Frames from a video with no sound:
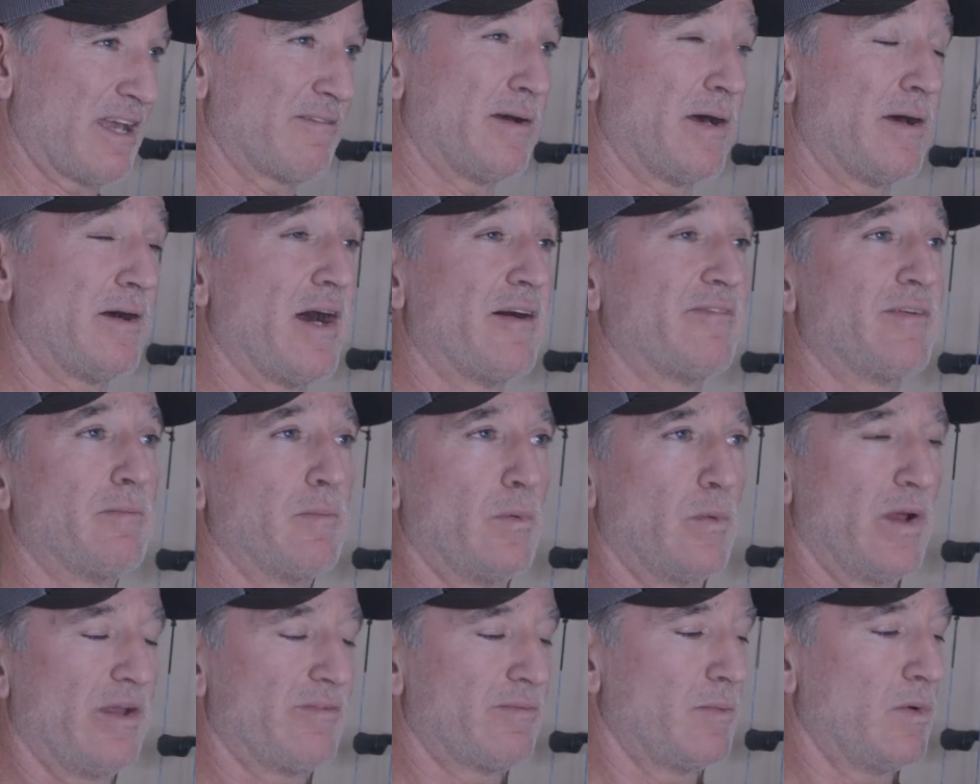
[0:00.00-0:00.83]
if I'm
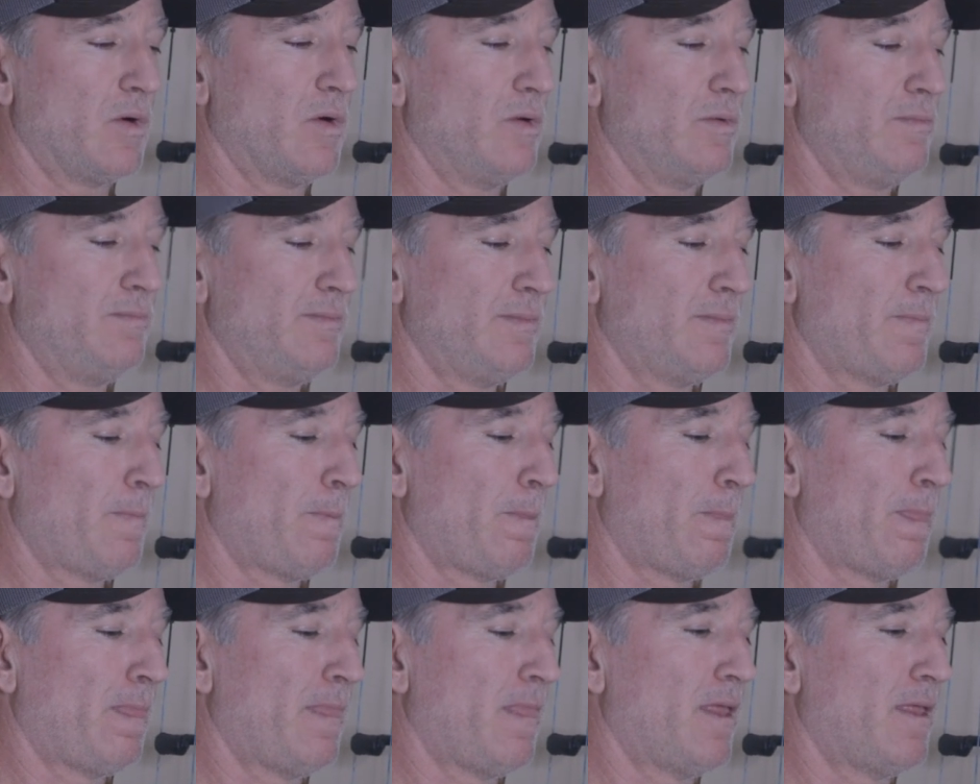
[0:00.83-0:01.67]
away from home,
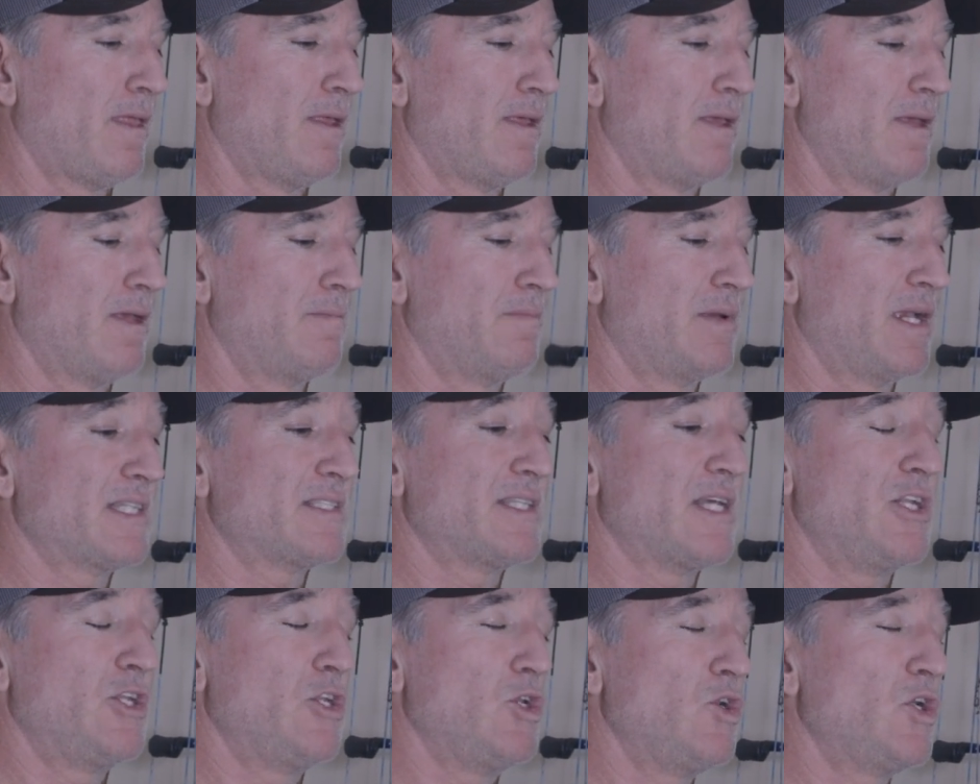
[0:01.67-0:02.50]
because
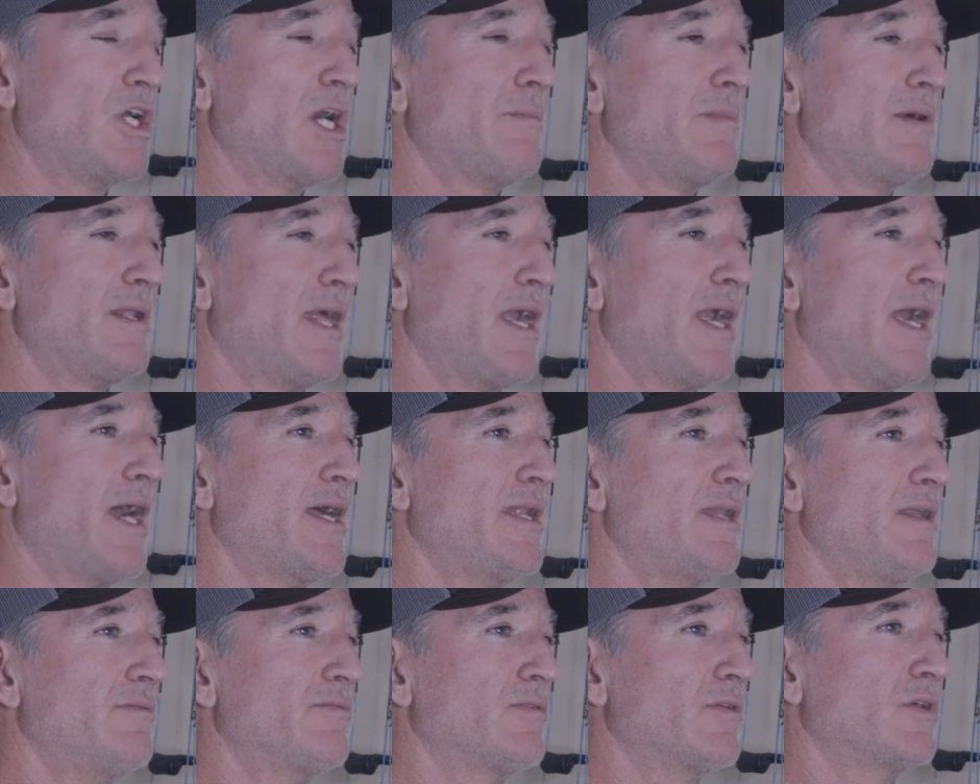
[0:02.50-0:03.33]
they do come in
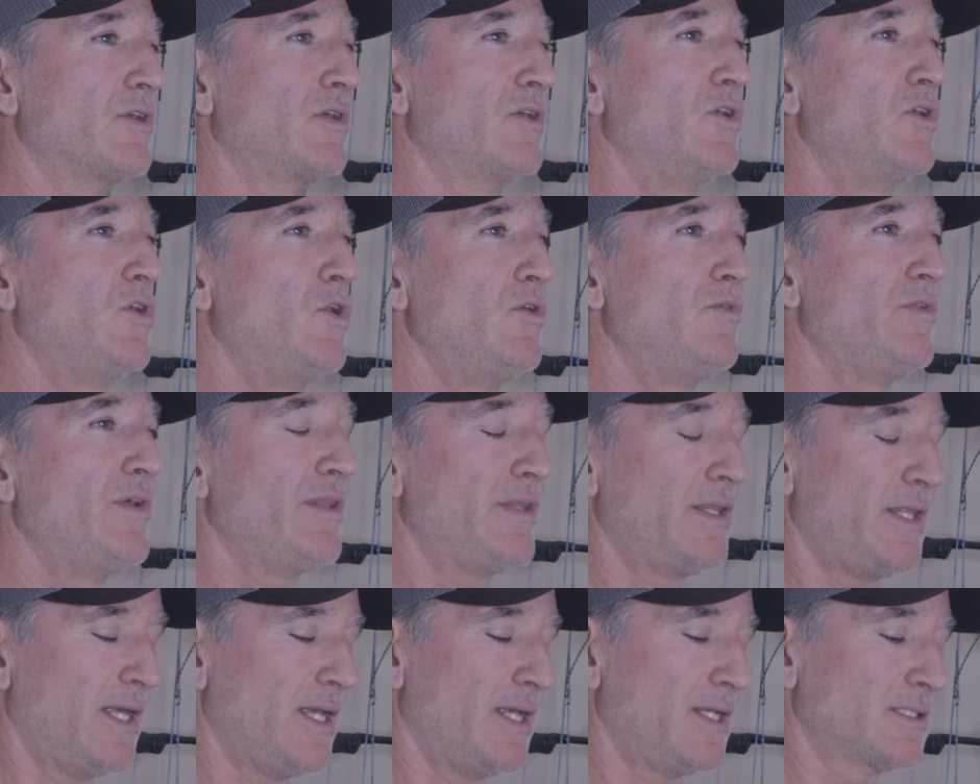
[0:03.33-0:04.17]
handy for goofy
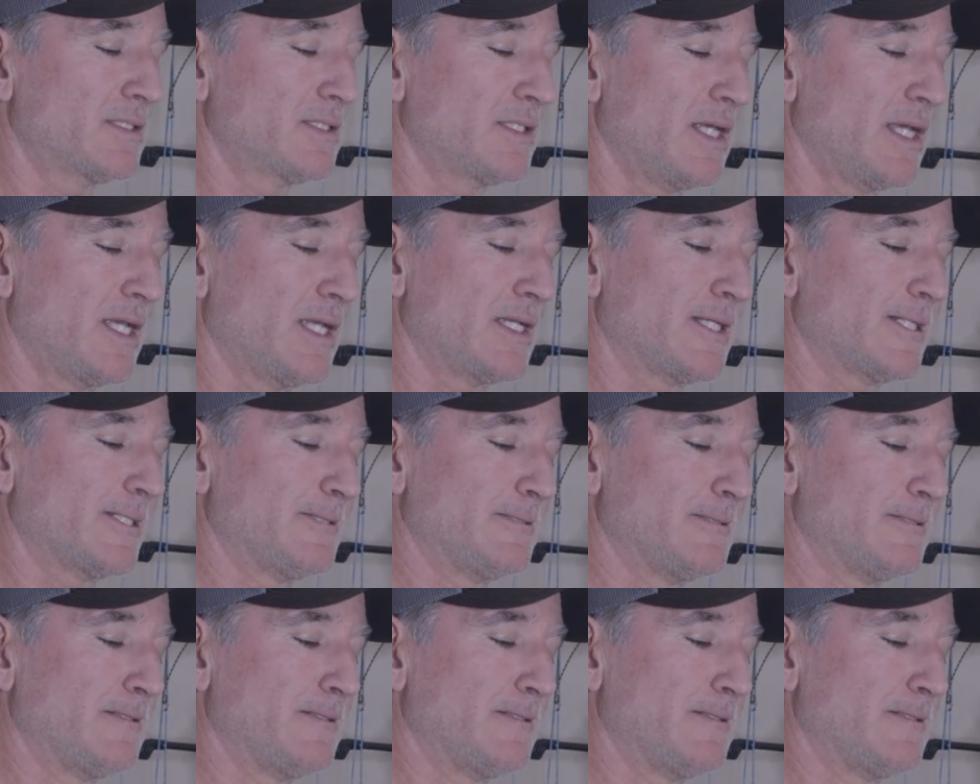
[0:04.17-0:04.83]
things. Like,